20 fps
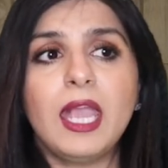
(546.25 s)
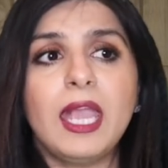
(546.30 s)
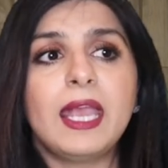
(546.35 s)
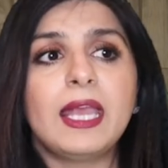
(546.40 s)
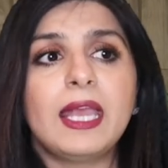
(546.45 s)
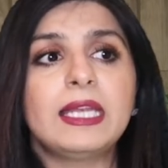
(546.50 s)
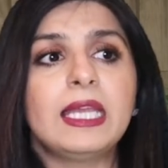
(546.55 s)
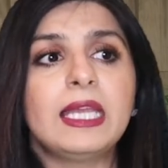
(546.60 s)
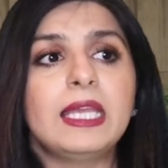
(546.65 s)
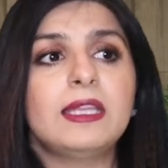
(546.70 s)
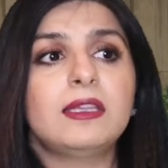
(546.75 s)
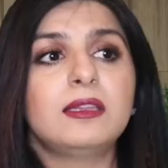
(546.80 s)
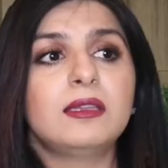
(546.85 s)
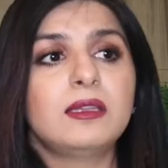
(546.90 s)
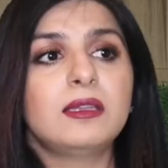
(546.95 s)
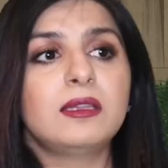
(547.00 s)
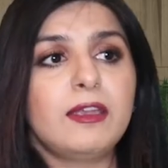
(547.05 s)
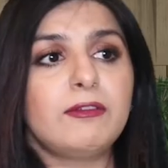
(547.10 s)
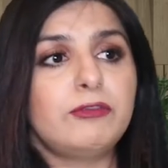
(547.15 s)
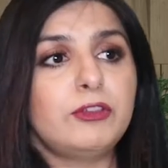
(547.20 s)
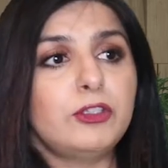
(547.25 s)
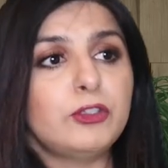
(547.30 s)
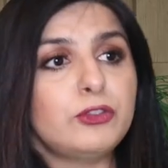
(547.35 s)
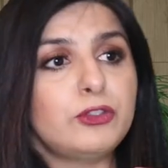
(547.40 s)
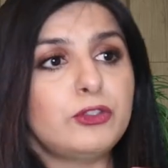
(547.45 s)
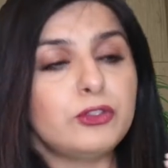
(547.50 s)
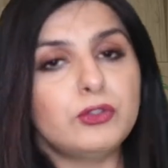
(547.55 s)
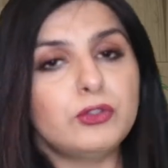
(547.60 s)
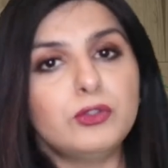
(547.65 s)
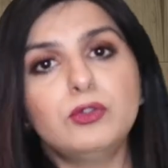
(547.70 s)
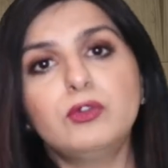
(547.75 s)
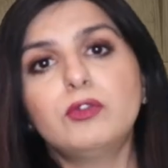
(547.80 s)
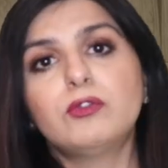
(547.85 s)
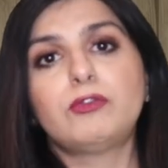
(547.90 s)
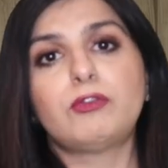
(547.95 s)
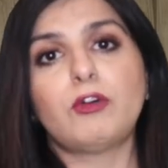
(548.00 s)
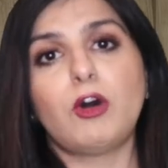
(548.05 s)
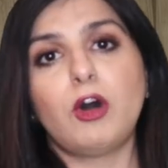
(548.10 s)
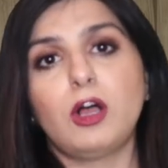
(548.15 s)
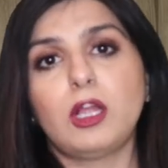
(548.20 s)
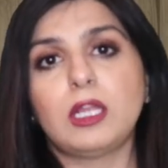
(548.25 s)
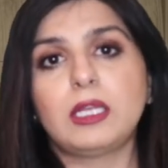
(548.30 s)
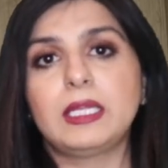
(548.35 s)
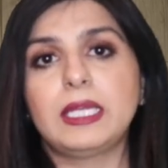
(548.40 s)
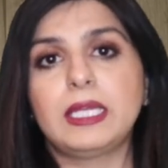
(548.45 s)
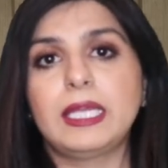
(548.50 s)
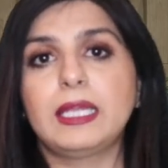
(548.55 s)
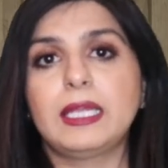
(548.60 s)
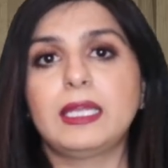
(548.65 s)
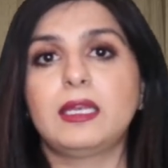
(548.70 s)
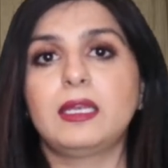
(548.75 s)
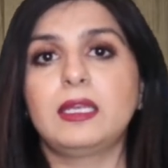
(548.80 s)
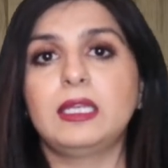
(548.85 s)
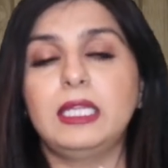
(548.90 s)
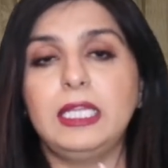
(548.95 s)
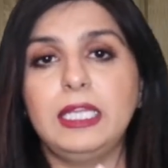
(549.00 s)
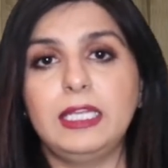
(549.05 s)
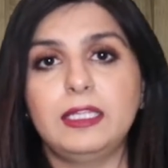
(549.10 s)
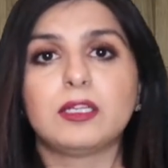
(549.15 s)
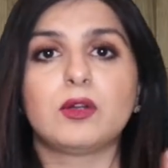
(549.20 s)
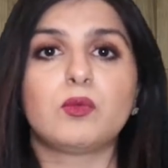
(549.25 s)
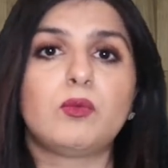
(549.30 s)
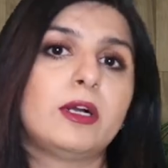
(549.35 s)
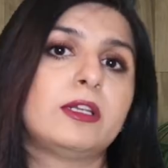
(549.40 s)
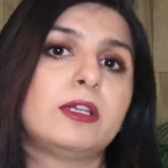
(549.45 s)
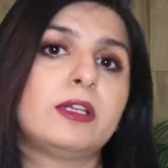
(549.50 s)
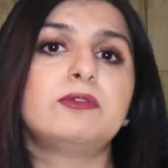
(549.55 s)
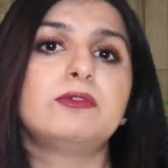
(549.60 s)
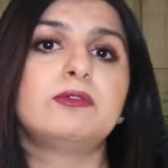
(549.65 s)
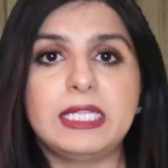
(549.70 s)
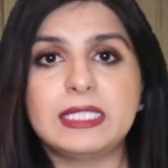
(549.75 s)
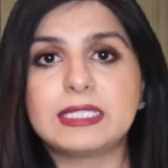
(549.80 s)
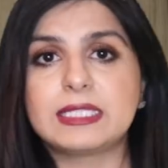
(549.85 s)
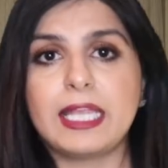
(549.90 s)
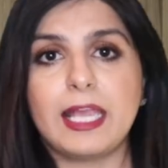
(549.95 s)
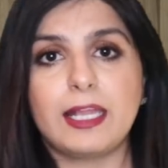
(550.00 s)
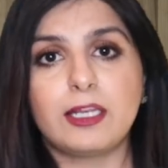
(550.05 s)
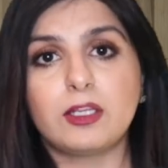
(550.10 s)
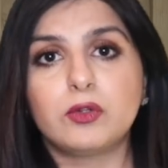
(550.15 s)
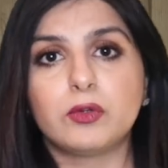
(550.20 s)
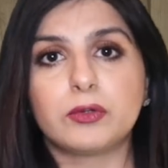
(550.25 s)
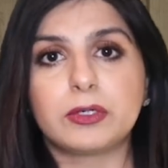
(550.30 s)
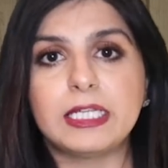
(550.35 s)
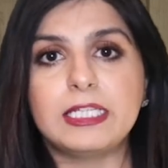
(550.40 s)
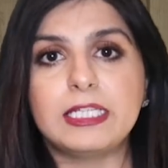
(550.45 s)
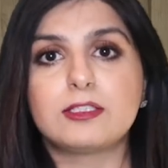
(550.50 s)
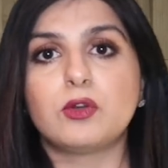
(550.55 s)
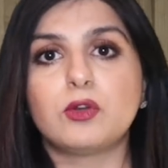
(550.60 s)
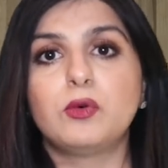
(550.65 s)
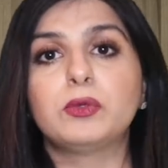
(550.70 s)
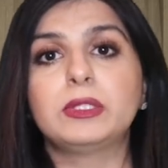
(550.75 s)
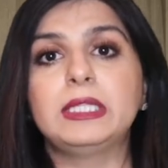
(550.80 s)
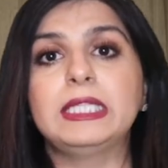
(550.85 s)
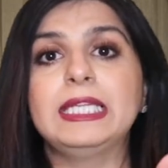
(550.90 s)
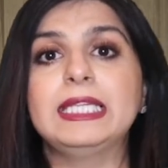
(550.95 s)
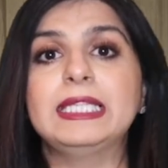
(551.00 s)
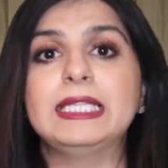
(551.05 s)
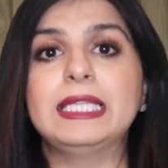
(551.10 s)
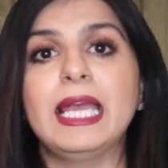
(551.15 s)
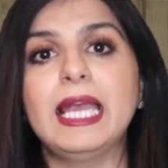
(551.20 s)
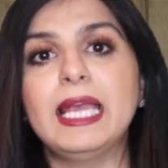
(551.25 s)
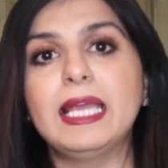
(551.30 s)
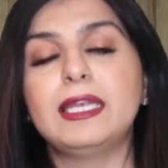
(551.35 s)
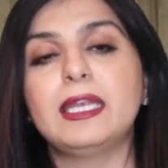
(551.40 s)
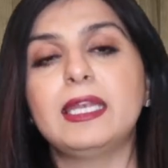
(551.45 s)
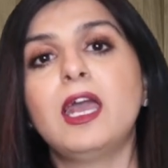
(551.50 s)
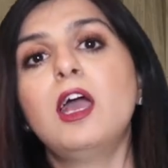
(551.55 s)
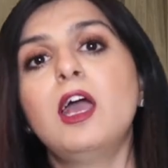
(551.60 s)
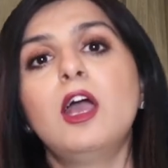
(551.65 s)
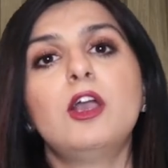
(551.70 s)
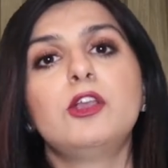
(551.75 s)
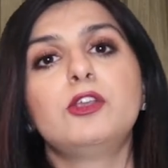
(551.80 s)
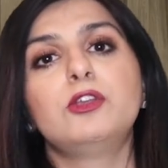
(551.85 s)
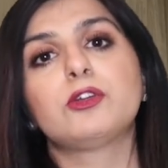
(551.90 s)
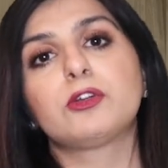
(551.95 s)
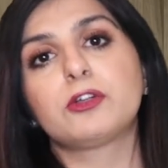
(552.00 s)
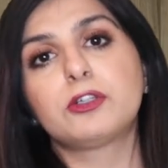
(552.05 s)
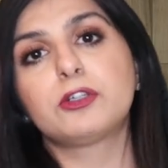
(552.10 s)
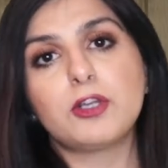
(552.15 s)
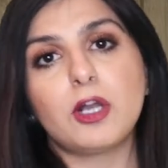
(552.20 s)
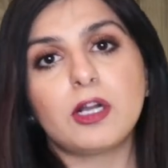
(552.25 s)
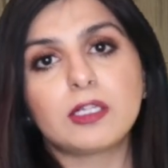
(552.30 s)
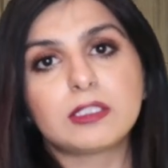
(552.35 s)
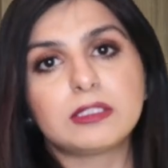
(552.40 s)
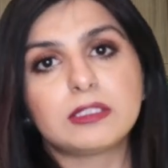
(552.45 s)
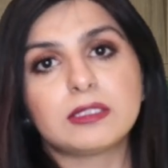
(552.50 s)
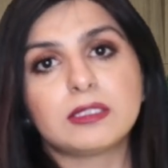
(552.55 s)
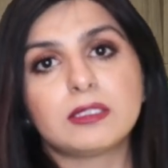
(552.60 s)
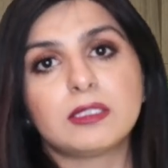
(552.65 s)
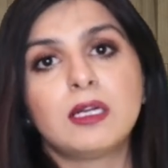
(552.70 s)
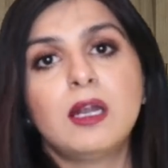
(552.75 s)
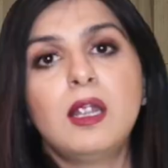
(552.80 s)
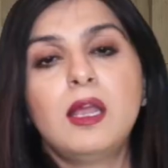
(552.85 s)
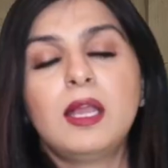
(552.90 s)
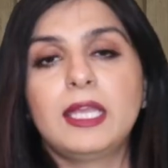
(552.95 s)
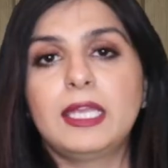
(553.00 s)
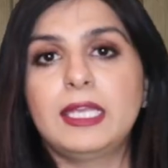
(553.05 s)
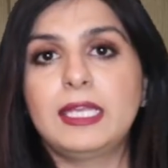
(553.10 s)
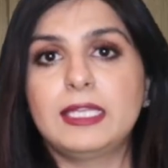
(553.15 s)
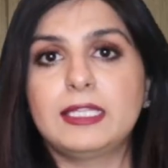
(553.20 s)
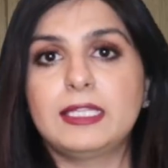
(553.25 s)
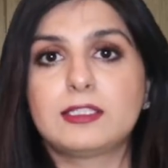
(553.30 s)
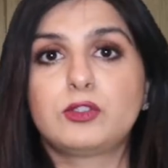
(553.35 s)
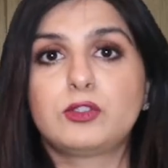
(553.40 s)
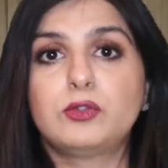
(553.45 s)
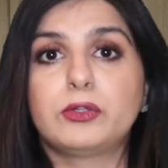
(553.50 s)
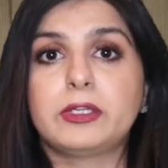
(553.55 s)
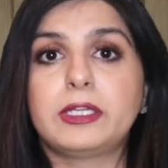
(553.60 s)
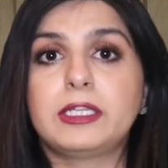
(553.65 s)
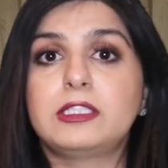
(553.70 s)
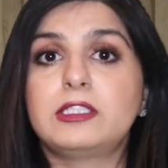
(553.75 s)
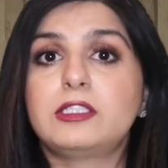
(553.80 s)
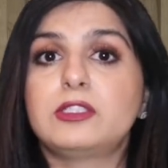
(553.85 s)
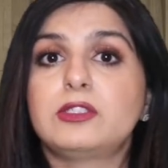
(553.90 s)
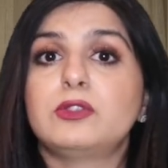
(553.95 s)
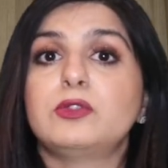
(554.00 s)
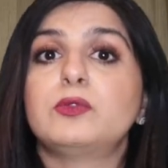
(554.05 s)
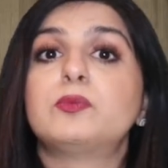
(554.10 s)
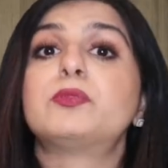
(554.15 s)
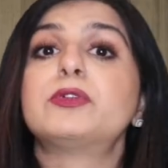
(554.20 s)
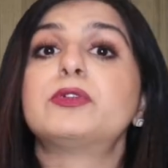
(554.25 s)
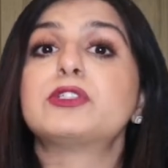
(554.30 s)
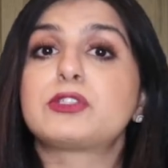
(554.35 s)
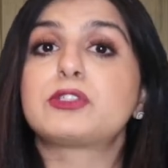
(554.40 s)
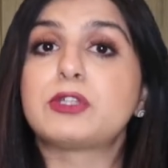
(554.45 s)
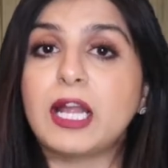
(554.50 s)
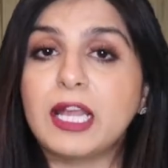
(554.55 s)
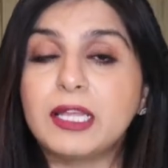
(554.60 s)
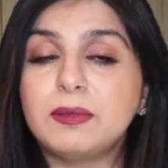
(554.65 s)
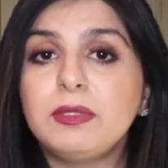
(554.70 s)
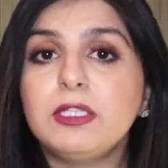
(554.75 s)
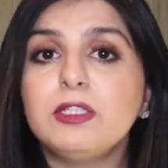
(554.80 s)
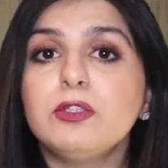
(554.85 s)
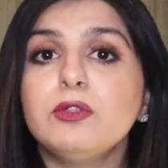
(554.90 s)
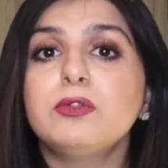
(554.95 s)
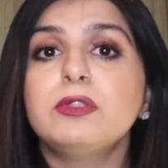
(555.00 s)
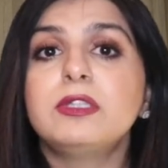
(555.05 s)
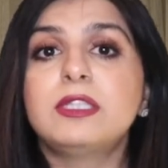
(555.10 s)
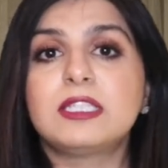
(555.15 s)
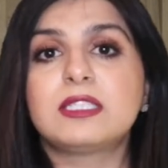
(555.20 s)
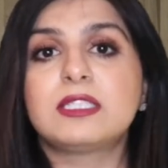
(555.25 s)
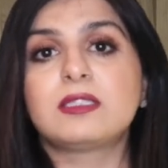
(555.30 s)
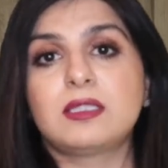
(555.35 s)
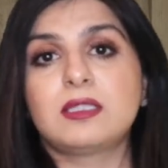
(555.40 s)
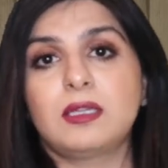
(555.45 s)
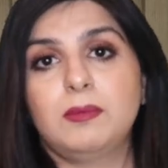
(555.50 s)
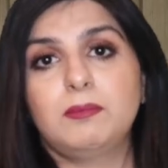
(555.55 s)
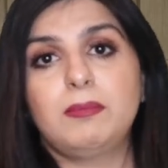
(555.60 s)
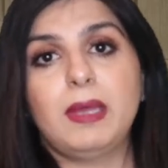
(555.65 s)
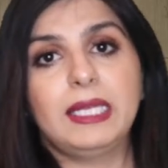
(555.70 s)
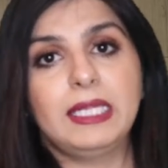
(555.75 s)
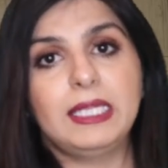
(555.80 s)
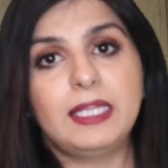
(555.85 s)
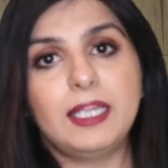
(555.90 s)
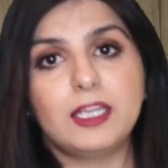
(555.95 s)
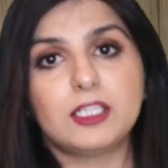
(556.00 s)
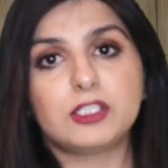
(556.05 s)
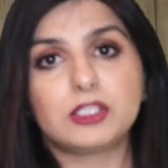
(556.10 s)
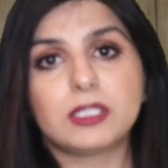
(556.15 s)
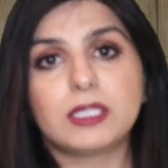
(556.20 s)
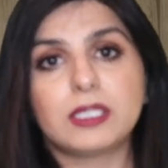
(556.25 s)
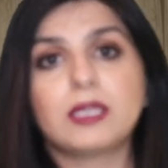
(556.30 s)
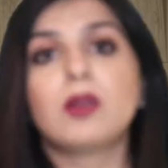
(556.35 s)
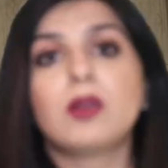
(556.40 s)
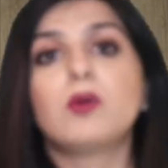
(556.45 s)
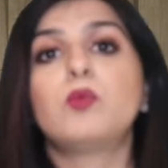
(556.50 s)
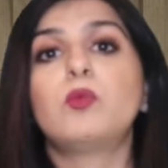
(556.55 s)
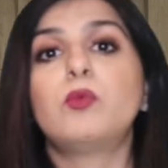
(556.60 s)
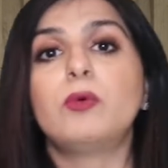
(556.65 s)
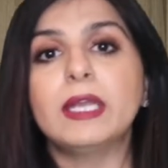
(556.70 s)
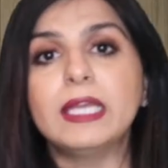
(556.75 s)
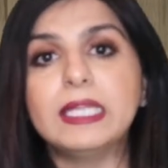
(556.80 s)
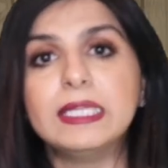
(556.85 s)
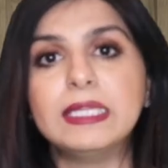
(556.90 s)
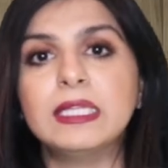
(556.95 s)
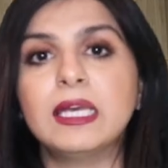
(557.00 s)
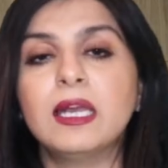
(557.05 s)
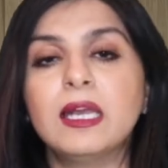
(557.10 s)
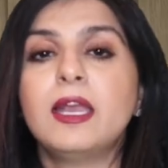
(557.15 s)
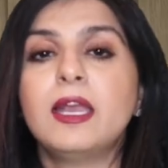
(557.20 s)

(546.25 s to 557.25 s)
and in if you do fall in either one of these categories only then your doctor is going to prescribe you this medication with